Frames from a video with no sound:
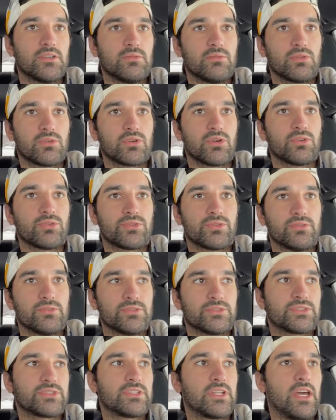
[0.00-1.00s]
We'll go through
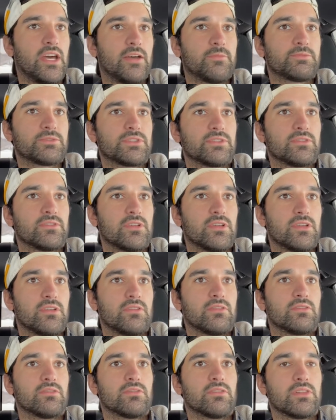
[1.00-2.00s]
the steps
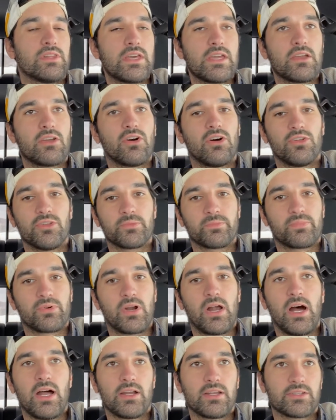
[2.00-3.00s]
and link all the
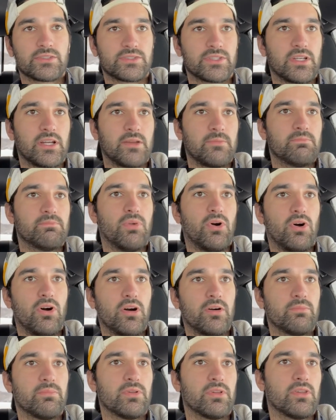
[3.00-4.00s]
products that I
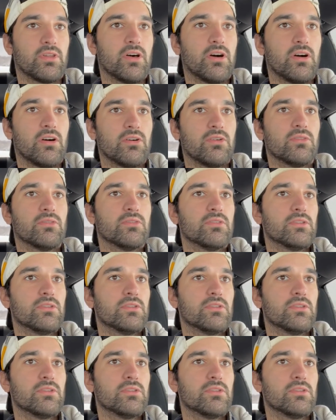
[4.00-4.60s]
bought below,